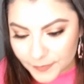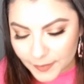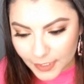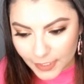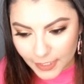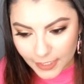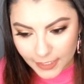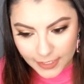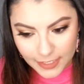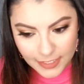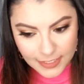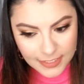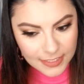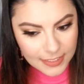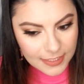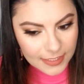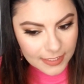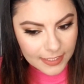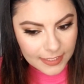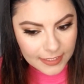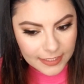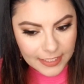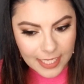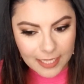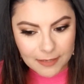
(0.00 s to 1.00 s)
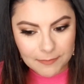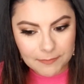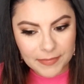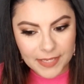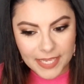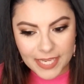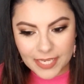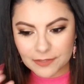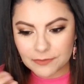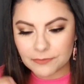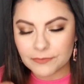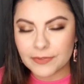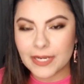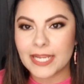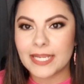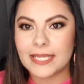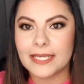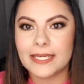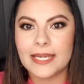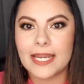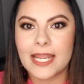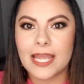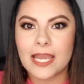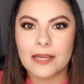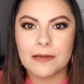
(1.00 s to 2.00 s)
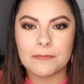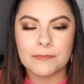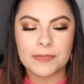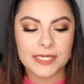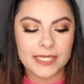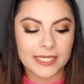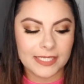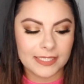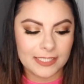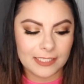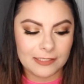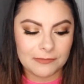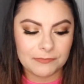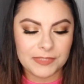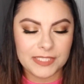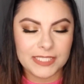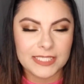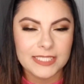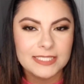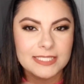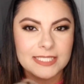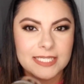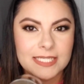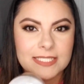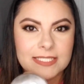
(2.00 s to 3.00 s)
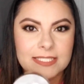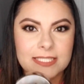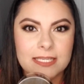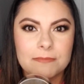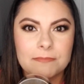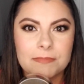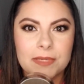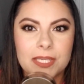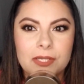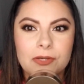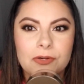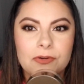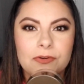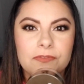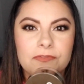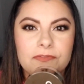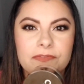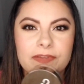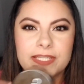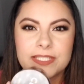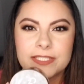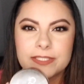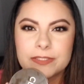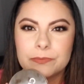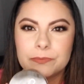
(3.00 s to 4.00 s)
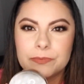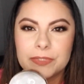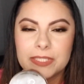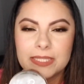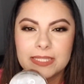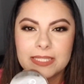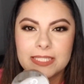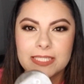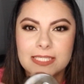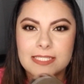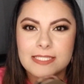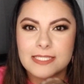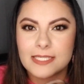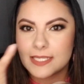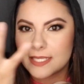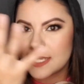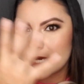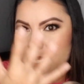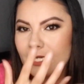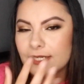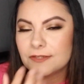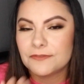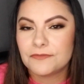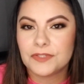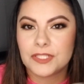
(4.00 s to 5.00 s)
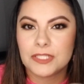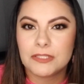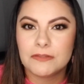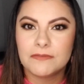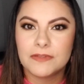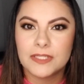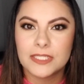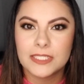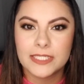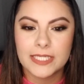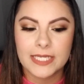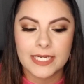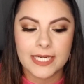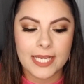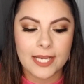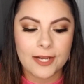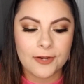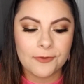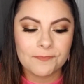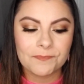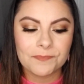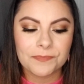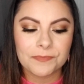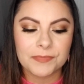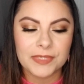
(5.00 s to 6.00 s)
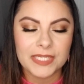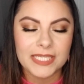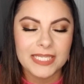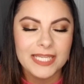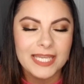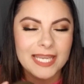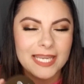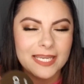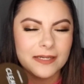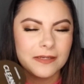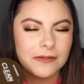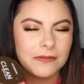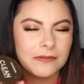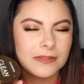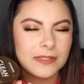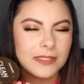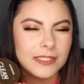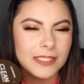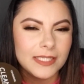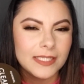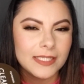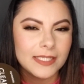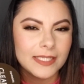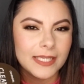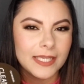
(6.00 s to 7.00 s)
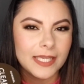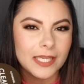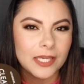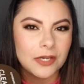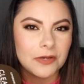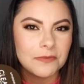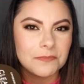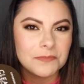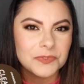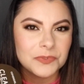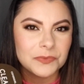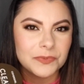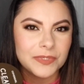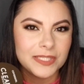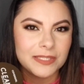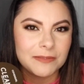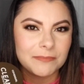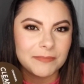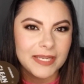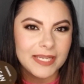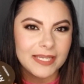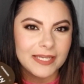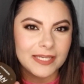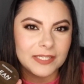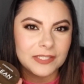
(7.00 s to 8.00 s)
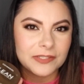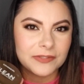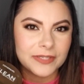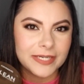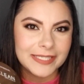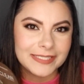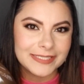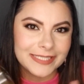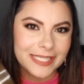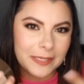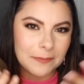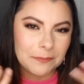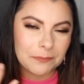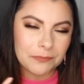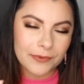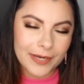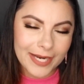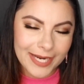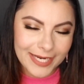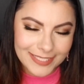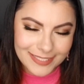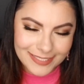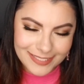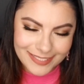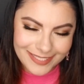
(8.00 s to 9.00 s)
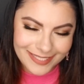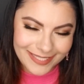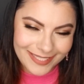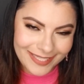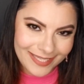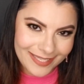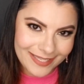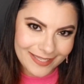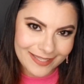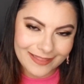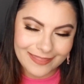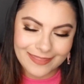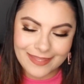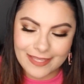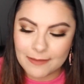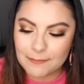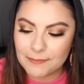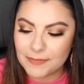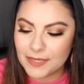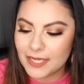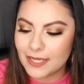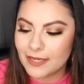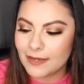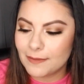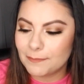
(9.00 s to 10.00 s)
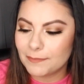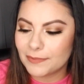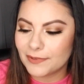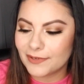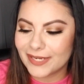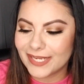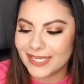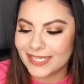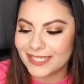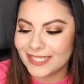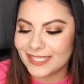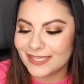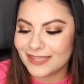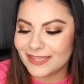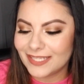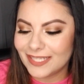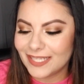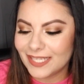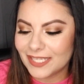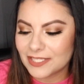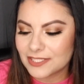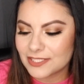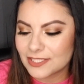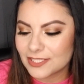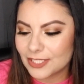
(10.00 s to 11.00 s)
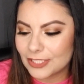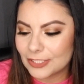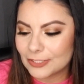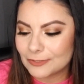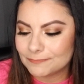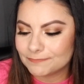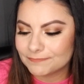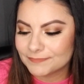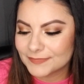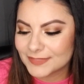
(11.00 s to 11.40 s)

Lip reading: It doesn't look that bad right now, but I think because I set my whole face with this, it kind of evened it out. But I don't think it helped with my under eyes, like brightening them up or anything. So